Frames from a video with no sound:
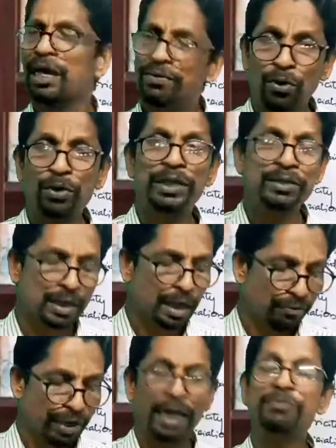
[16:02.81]
For this,
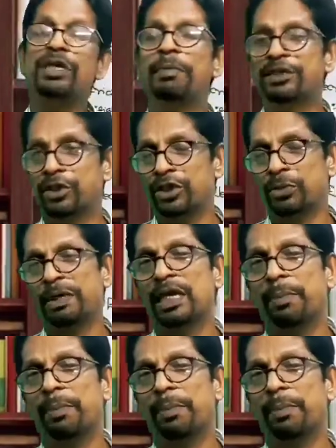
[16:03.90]
we have some adjustment.